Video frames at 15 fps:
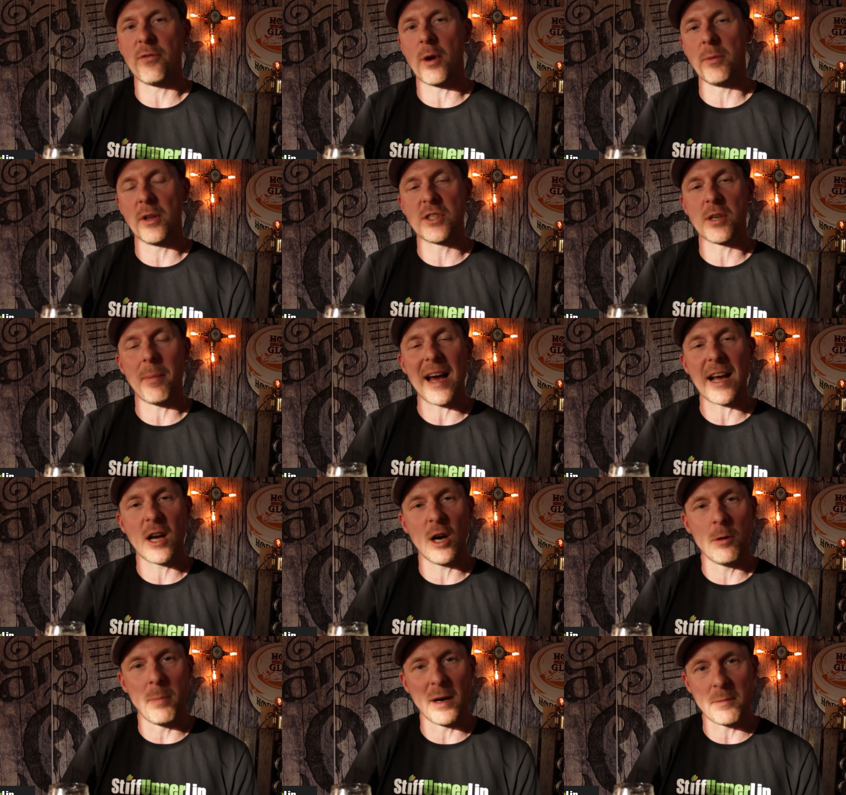from the
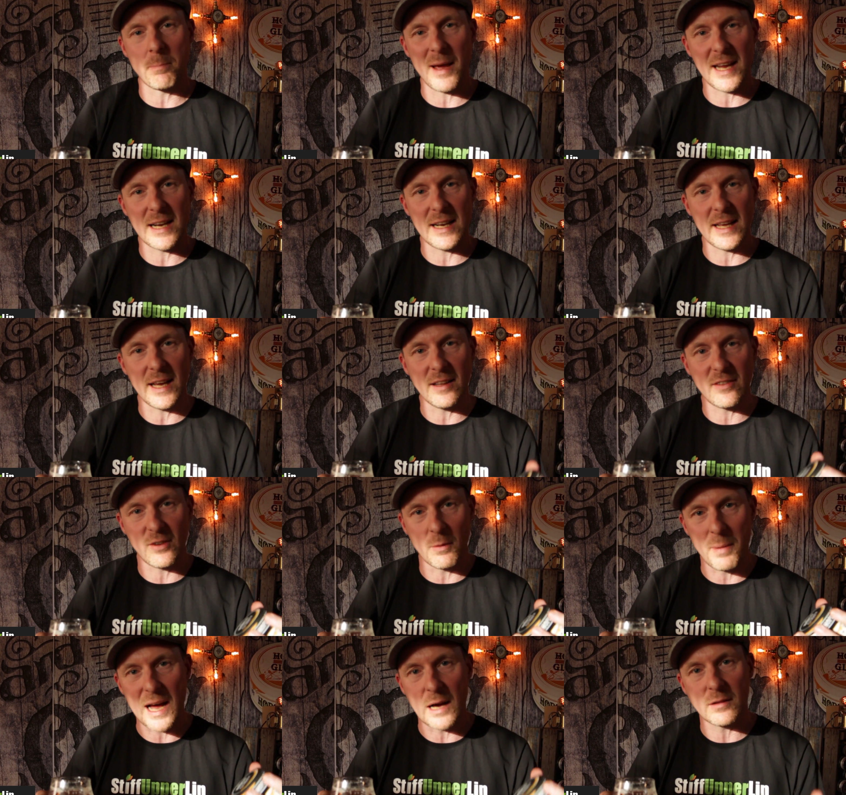tobacco, but mainly it's
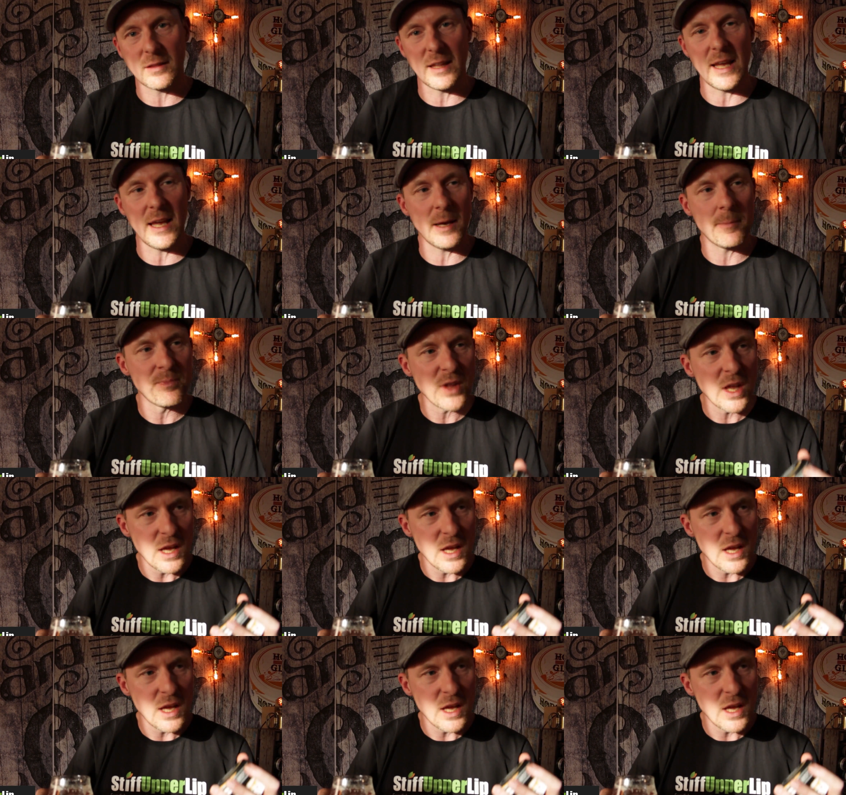about the